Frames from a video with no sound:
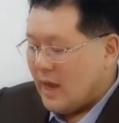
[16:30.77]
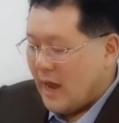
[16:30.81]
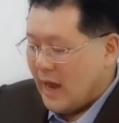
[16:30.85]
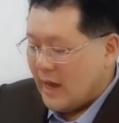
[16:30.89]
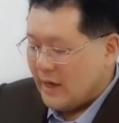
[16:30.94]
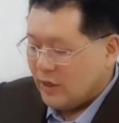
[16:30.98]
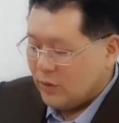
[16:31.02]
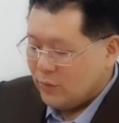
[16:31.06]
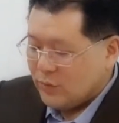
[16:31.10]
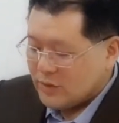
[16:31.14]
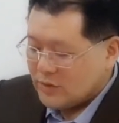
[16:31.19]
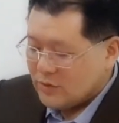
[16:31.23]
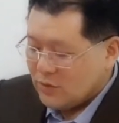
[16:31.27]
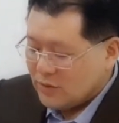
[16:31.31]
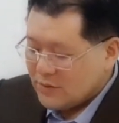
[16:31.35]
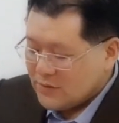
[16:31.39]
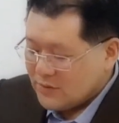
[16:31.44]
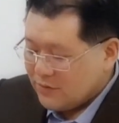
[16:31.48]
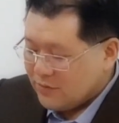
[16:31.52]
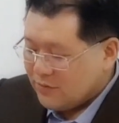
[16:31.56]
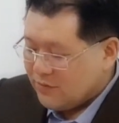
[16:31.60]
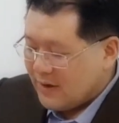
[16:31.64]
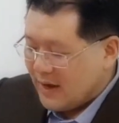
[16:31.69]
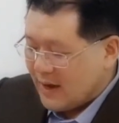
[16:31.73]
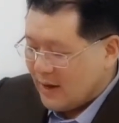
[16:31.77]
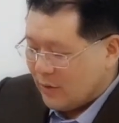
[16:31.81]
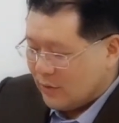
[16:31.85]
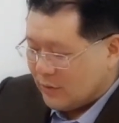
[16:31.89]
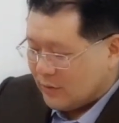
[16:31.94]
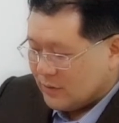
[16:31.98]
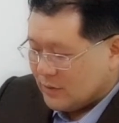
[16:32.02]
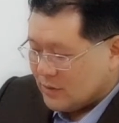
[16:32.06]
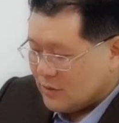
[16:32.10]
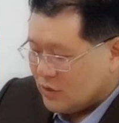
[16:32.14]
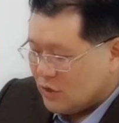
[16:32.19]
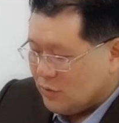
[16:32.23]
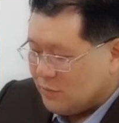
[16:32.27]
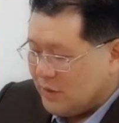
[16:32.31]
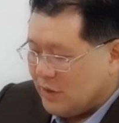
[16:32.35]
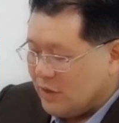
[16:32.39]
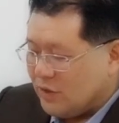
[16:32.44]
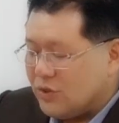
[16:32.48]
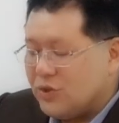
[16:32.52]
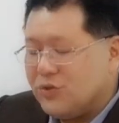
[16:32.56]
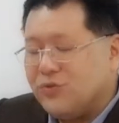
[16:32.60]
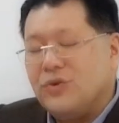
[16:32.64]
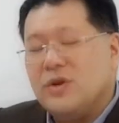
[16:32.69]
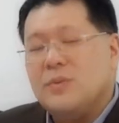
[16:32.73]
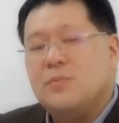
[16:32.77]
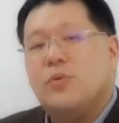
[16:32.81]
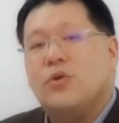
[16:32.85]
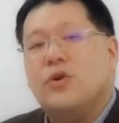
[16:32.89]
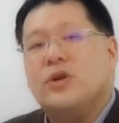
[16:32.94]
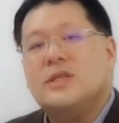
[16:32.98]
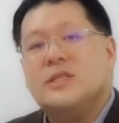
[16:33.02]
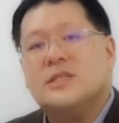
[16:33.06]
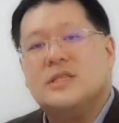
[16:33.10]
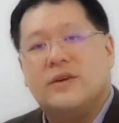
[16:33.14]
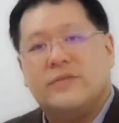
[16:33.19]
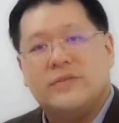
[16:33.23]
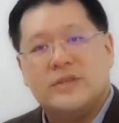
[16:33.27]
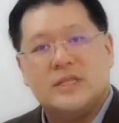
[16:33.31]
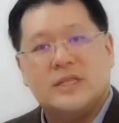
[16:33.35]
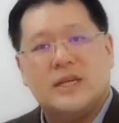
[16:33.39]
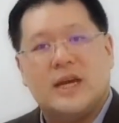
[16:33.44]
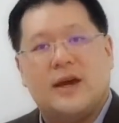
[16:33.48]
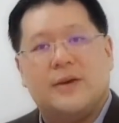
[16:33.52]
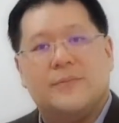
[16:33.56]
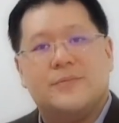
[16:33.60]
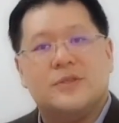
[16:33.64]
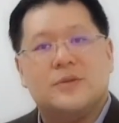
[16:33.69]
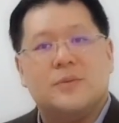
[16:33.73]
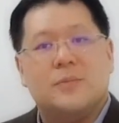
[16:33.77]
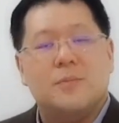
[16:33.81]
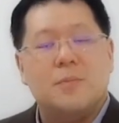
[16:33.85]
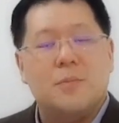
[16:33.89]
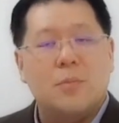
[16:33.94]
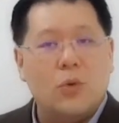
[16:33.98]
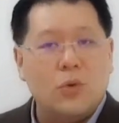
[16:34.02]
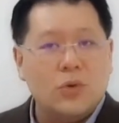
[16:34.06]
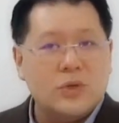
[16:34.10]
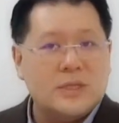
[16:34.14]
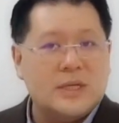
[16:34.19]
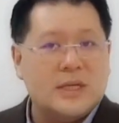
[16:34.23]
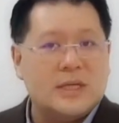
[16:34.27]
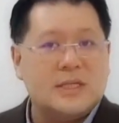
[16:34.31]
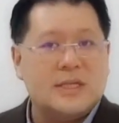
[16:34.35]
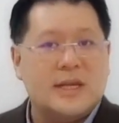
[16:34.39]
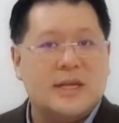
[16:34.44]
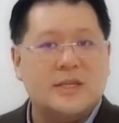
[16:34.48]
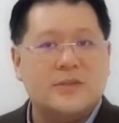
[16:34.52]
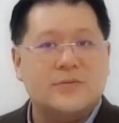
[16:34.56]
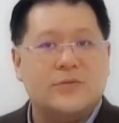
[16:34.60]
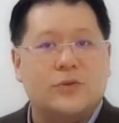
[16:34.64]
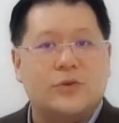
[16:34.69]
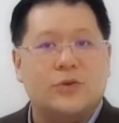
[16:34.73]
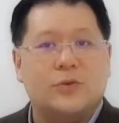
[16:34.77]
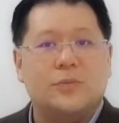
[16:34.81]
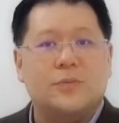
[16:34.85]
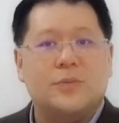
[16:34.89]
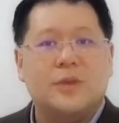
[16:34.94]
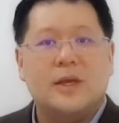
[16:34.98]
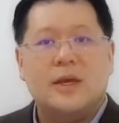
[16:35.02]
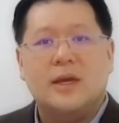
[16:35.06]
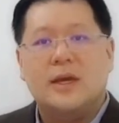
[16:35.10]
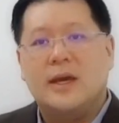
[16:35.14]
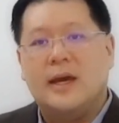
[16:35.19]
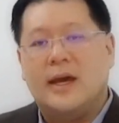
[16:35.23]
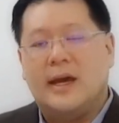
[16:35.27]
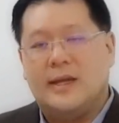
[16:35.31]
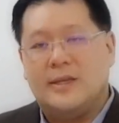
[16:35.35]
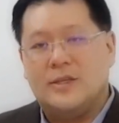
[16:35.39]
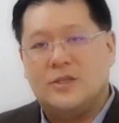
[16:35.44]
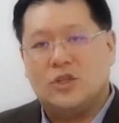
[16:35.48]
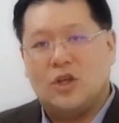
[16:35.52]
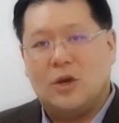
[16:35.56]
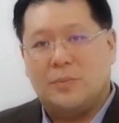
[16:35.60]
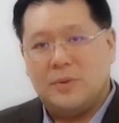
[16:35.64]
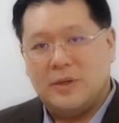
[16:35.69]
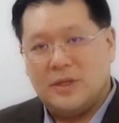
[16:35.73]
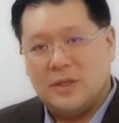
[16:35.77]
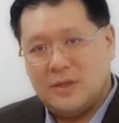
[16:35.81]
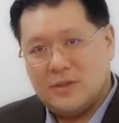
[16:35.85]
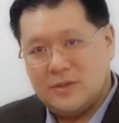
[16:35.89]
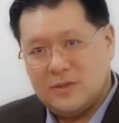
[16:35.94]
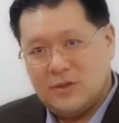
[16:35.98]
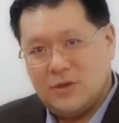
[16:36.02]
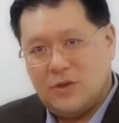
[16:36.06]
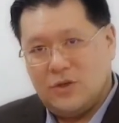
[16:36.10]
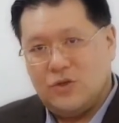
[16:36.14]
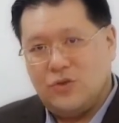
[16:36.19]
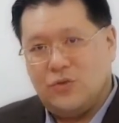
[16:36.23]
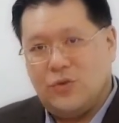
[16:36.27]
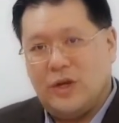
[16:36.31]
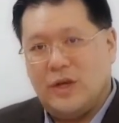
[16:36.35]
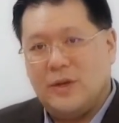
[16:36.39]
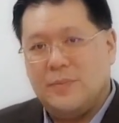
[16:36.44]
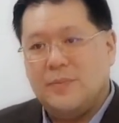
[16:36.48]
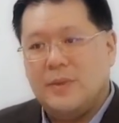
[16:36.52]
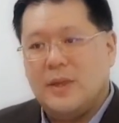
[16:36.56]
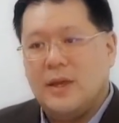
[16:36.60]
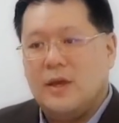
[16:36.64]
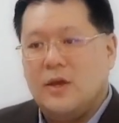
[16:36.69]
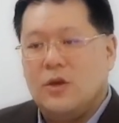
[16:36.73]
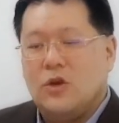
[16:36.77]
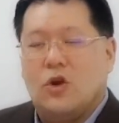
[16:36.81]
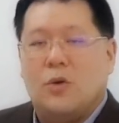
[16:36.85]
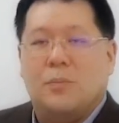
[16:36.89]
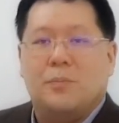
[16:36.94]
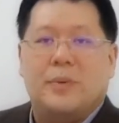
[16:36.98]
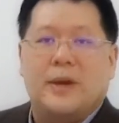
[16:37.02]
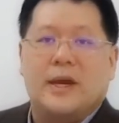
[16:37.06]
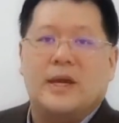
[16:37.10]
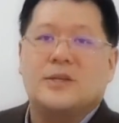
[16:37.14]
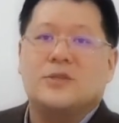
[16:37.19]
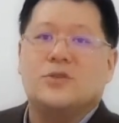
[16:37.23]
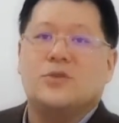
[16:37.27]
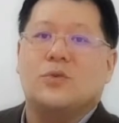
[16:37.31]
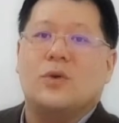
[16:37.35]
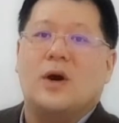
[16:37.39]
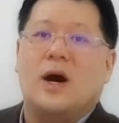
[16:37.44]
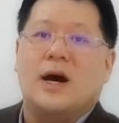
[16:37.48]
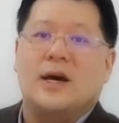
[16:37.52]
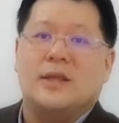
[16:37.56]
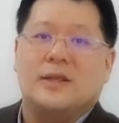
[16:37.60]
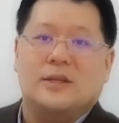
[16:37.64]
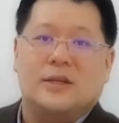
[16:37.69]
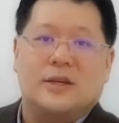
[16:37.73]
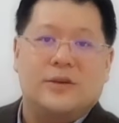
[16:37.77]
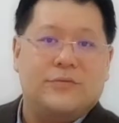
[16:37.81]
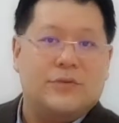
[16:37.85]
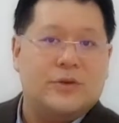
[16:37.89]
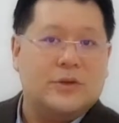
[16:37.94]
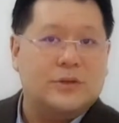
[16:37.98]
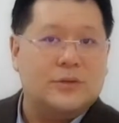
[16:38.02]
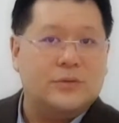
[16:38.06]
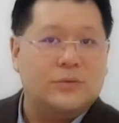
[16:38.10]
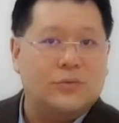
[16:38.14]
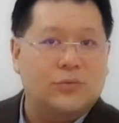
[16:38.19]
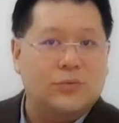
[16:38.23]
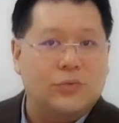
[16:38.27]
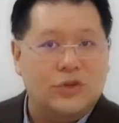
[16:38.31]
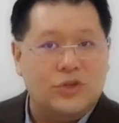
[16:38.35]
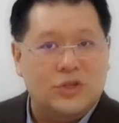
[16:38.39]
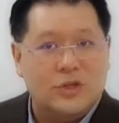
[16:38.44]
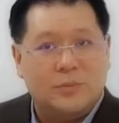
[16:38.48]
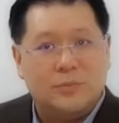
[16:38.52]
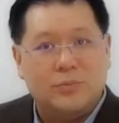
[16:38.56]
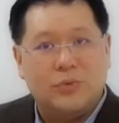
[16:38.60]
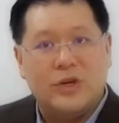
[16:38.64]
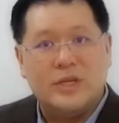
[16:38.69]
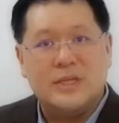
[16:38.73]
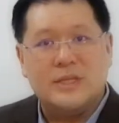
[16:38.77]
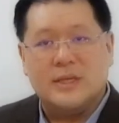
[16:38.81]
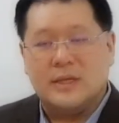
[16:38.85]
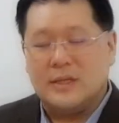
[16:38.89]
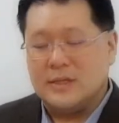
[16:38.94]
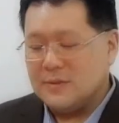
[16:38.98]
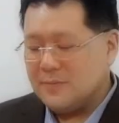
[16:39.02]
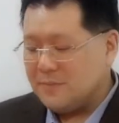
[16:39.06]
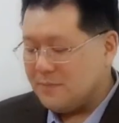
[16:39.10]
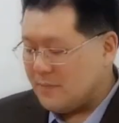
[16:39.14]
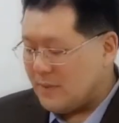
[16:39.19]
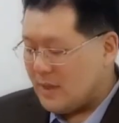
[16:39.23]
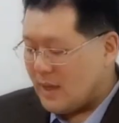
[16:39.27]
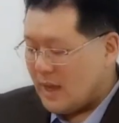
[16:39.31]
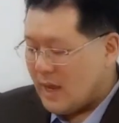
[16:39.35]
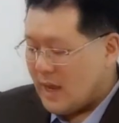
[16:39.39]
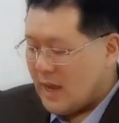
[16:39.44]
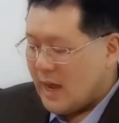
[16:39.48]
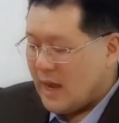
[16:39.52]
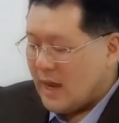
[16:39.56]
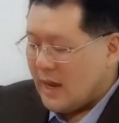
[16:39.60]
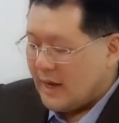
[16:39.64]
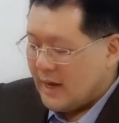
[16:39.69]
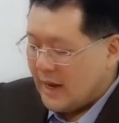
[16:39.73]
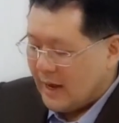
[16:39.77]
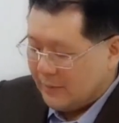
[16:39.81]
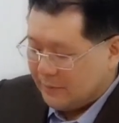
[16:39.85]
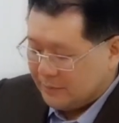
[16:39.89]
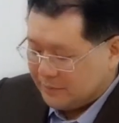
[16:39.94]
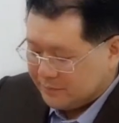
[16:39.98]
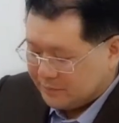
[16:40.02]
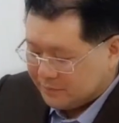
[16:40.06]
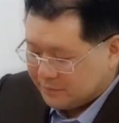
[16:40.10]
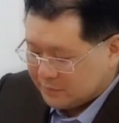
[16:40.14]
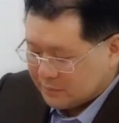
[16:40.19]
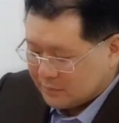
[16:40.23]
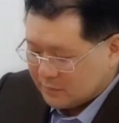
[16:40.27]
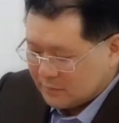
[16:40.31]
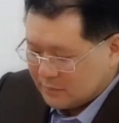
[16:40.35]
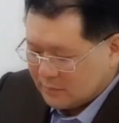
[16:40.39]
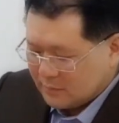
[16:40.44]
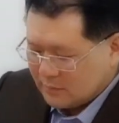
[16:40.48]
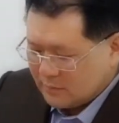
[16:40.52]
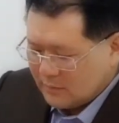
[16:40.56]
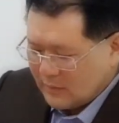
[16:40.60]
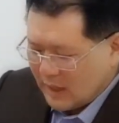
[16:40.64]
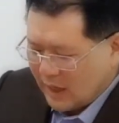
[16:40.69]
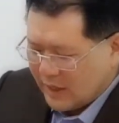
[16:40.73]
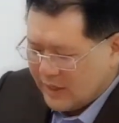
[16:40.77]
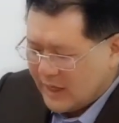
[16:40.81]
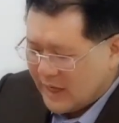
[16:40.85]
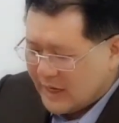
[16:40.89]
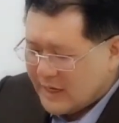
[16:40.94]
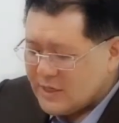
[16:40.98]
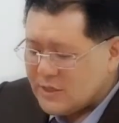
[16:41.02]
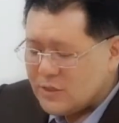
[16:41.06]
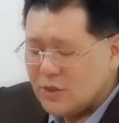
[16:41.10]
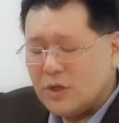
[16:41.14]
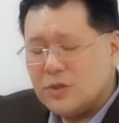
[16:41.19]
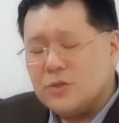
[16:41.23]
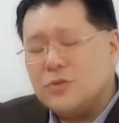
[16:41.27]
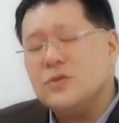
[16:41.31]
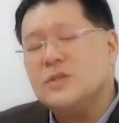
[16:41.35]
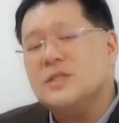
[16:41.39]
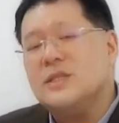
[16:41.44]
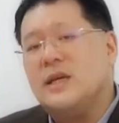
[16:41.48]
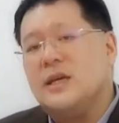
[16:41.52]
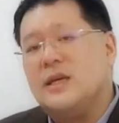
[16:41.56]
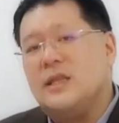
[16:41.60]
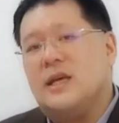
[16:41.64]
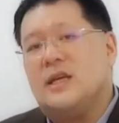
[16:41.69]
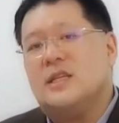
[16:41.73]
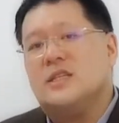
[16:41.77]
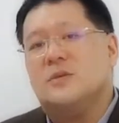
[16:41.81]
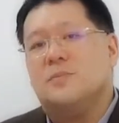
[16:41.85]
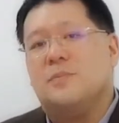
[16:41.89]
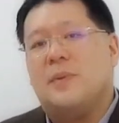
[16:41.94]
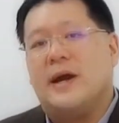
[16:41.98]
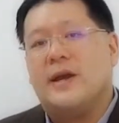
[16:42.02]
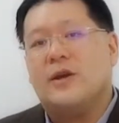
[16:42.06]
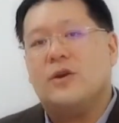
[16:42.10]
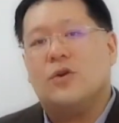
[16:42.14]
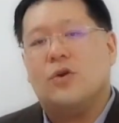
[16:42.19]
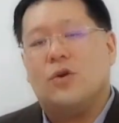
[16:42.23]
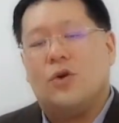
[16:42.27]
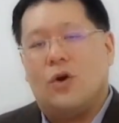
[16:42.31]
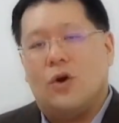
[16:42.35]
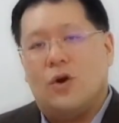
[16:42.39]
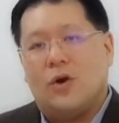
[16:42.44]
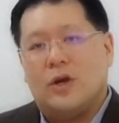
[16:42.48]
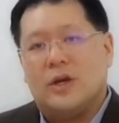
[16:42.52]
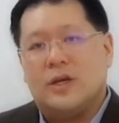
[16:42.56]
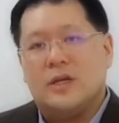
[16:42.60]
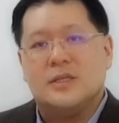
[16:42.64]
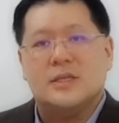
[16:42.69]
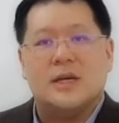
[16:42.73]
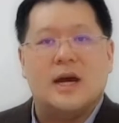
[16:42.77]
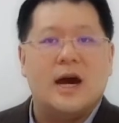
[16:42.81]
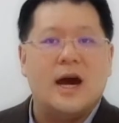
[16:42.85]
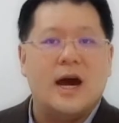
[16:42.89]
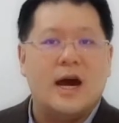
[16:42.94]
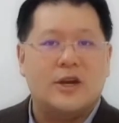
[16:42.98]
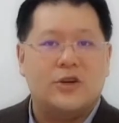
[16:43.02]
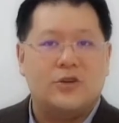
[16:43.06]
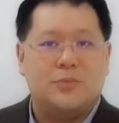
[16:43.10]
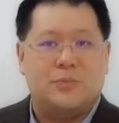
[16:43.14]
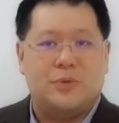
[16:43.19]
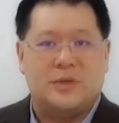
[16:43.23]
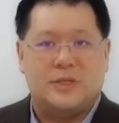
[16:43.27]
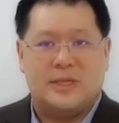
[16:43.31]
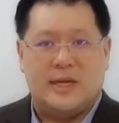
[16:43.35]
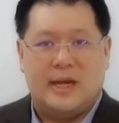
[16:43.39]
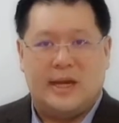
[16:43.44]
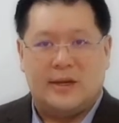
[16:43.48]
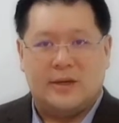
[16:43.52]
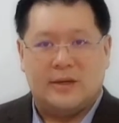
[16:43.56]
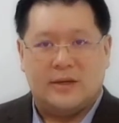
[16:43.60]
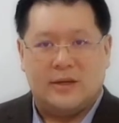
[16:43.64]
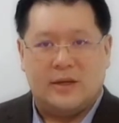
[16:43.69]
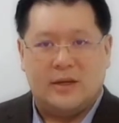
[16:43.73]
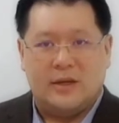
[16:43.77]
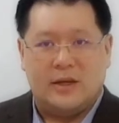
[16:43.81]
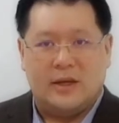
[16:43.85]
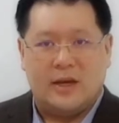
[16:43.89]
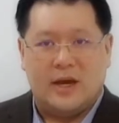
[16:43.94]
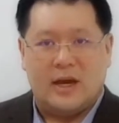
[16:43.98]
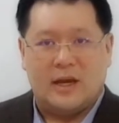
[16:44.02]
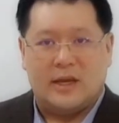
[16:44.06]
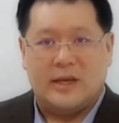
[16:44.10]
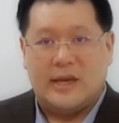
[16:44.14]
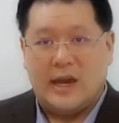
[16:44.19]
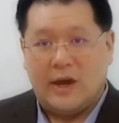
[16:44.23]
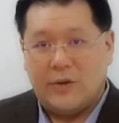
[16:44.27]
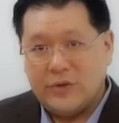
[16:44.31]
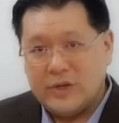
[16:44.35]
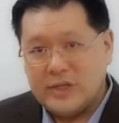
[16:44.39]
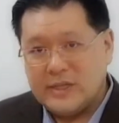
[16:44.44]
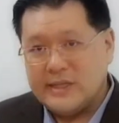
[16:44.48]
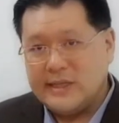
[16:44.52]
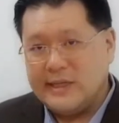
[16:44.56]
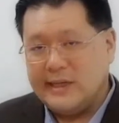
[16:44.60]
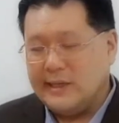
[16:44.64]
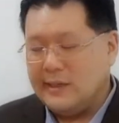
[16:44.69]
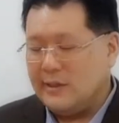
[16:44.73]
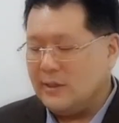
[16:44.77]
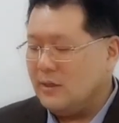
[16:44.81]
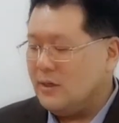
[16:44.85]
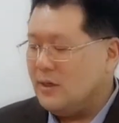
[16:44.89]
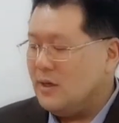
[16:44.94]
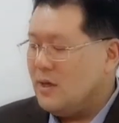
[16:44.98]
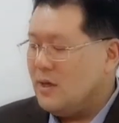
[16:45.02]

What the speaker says: And it was also found to be 3.7 times more successful in stopping the surgery compared to other different rigid braces. Now, that is not to say that spine cord is 100% guaranteed